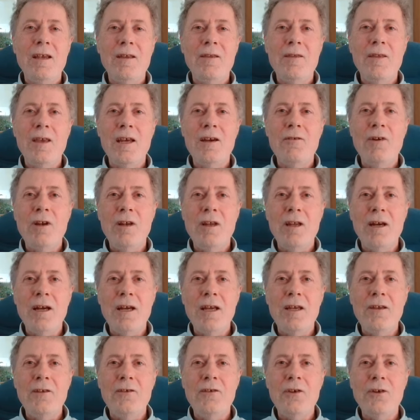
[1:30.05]
They're
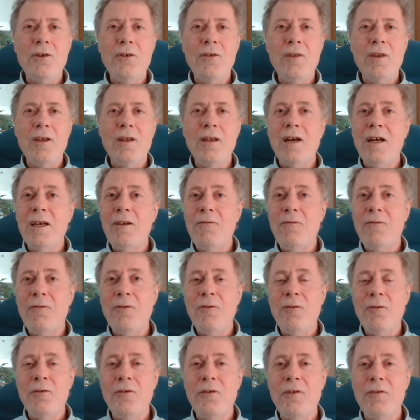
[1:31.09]
reliant on the life
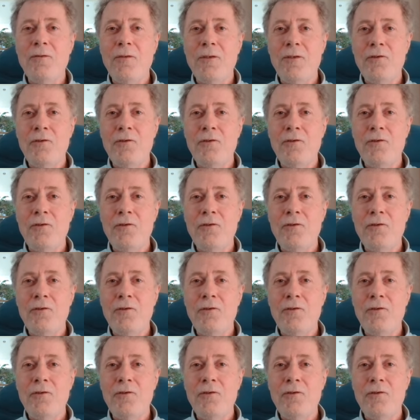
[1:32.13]
force of